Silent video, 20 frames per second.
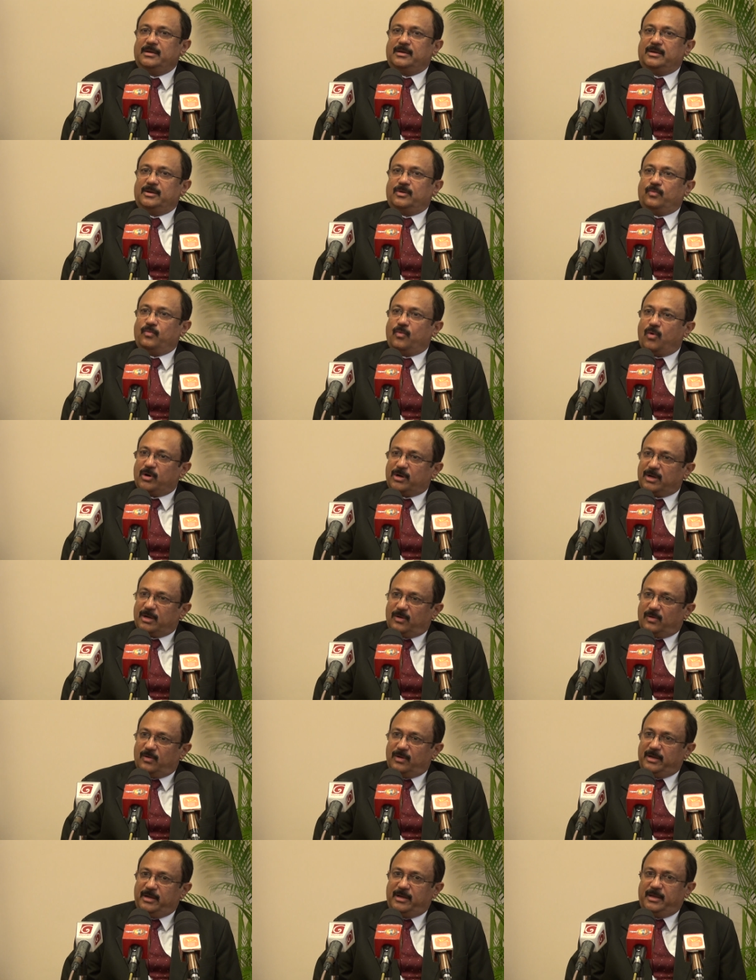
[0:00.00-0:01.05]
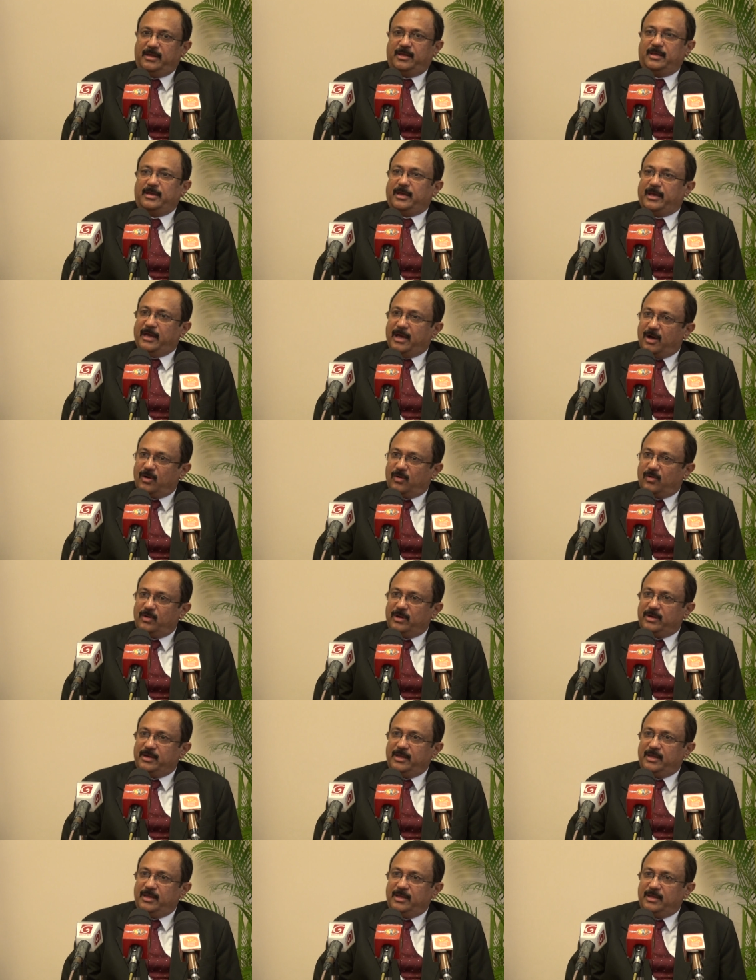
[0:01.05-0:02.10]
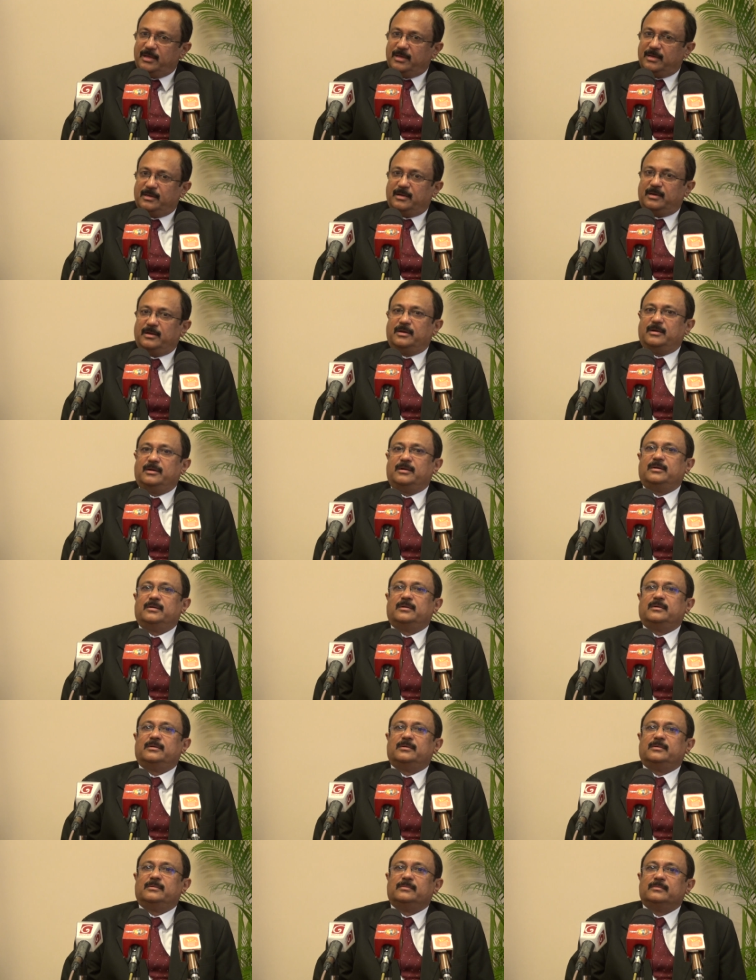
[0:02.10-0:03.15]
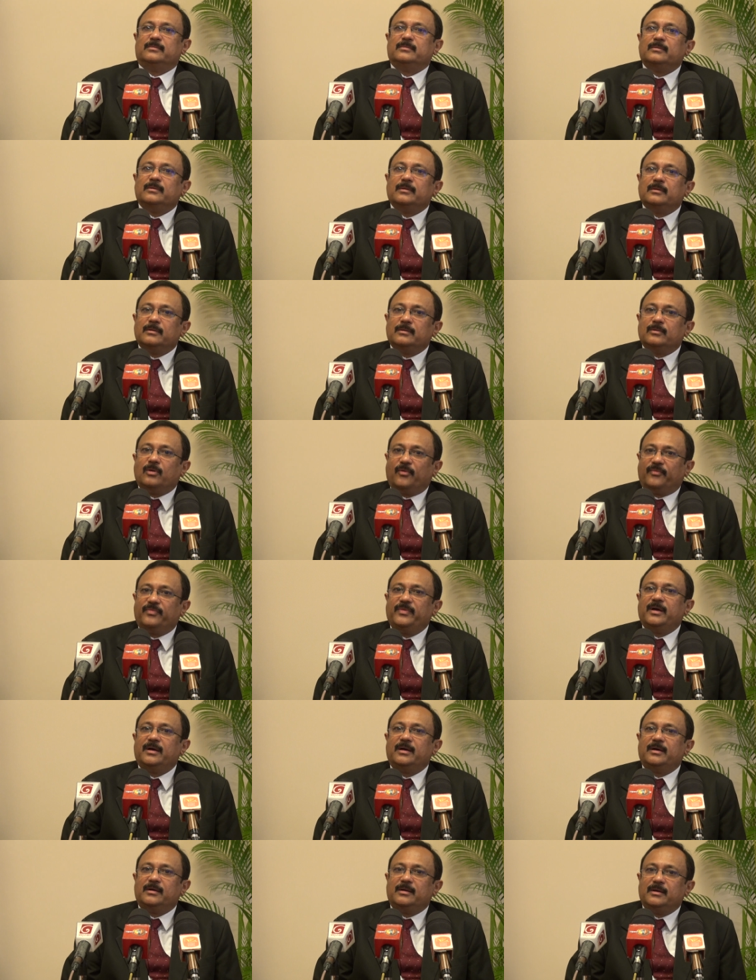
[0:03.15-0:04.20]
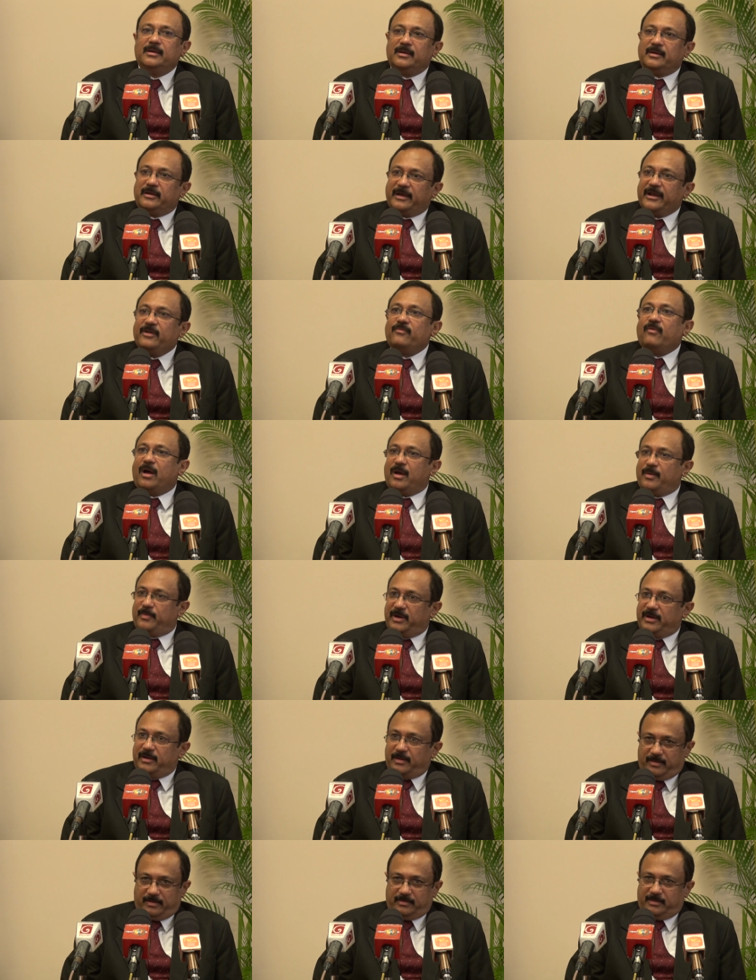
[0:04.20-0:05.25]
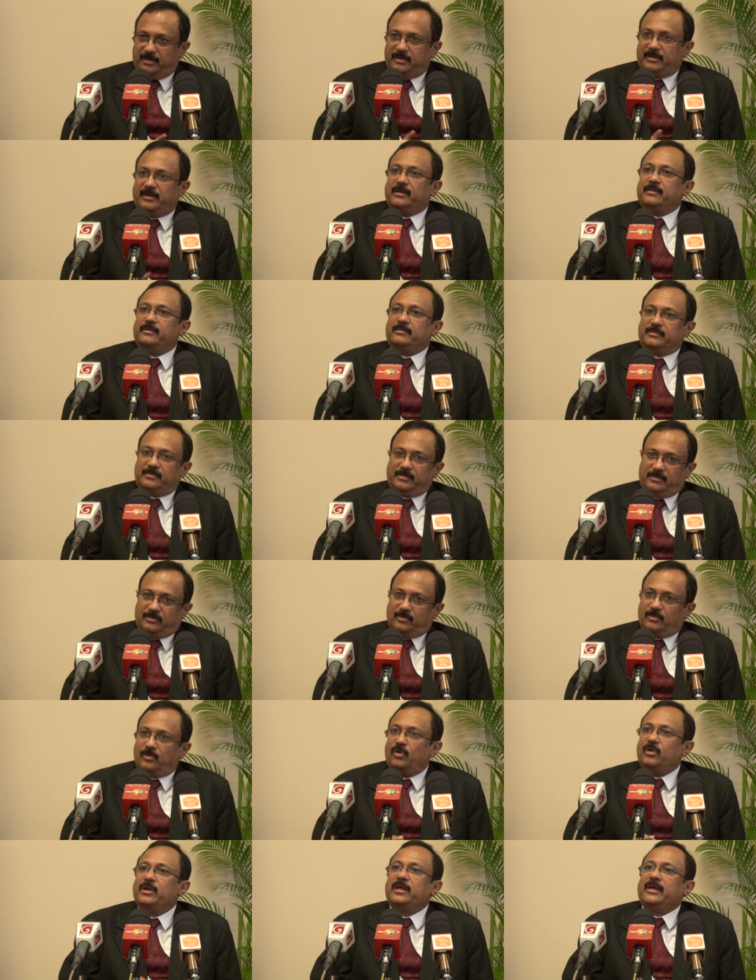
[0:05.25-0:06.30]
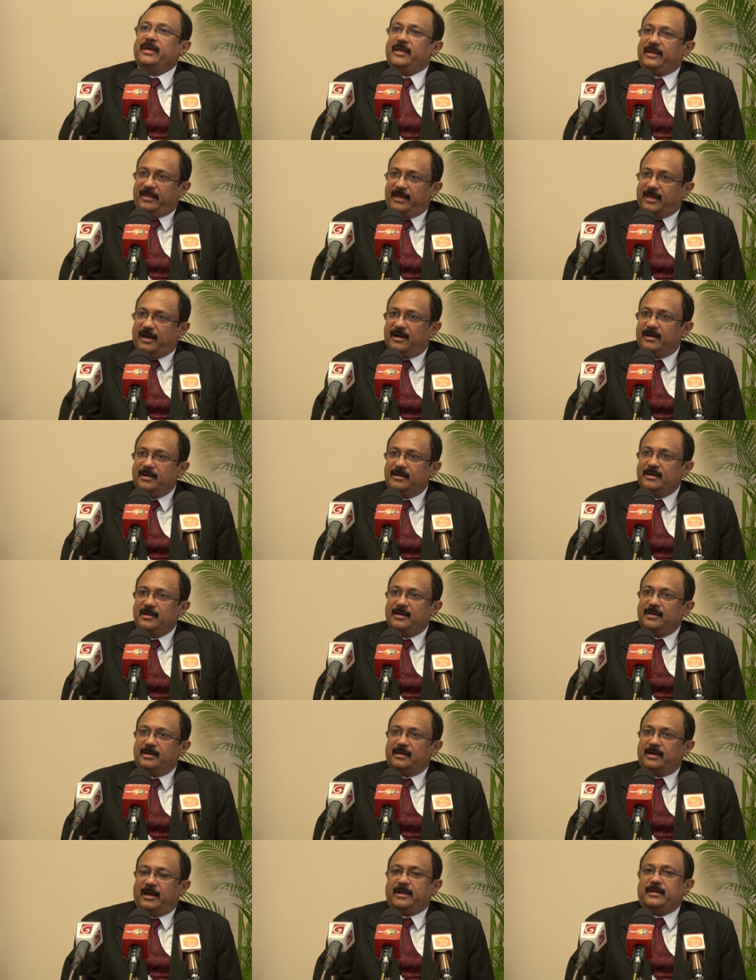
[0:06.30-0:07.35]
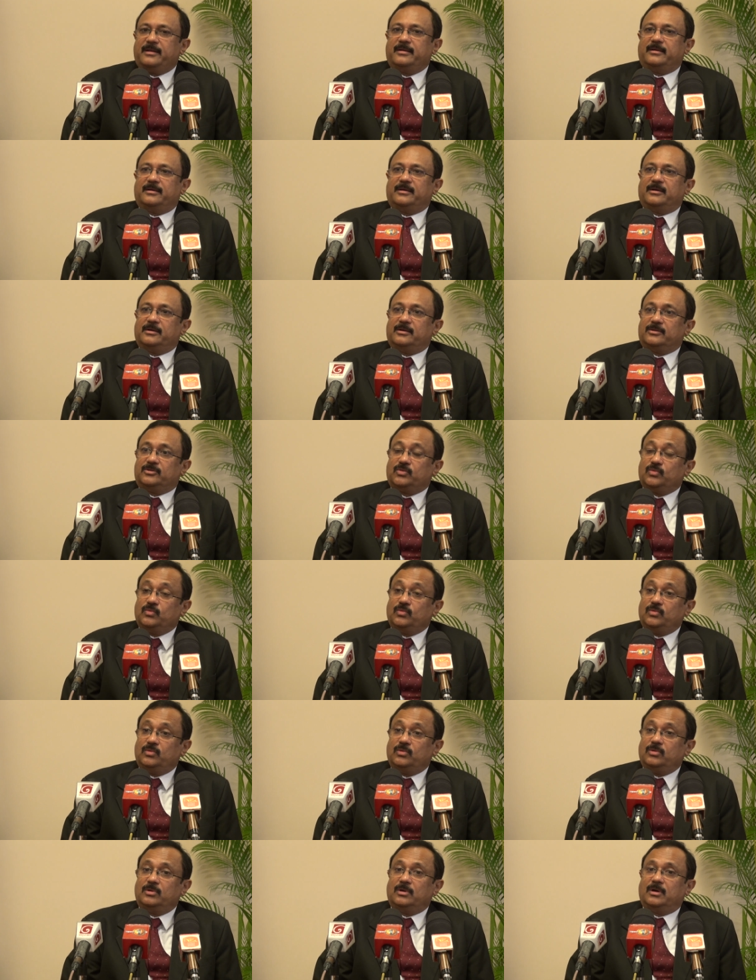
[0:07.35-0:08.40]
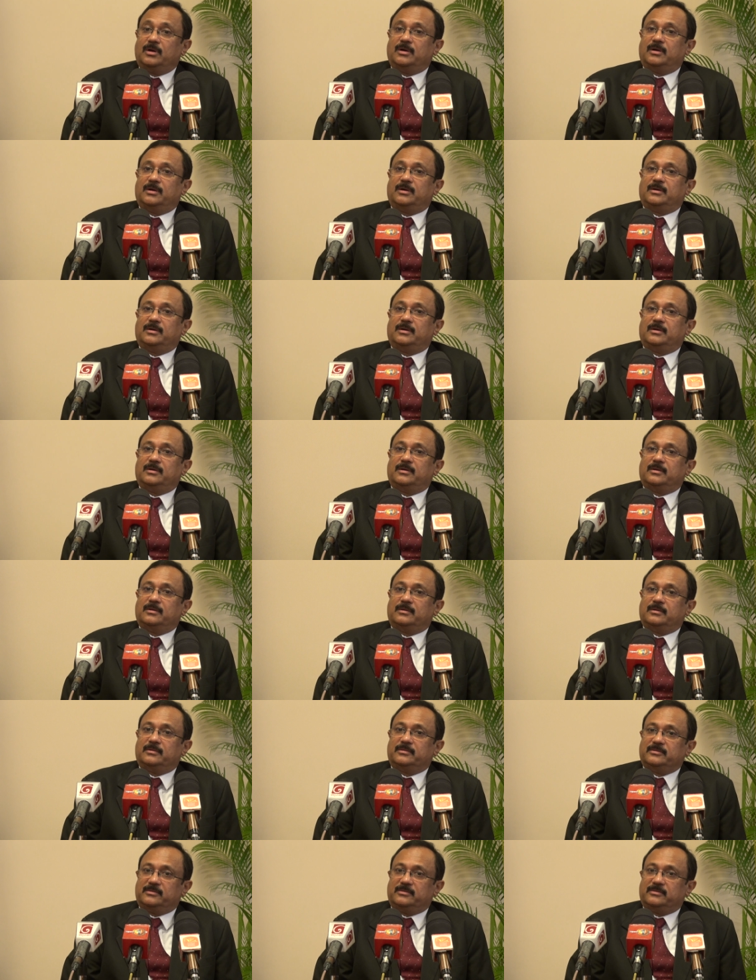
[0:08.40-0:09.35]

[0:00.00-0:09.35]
uh, water quality, air quality uh, of the environment, uh, the, the, whole area and uh, through uh,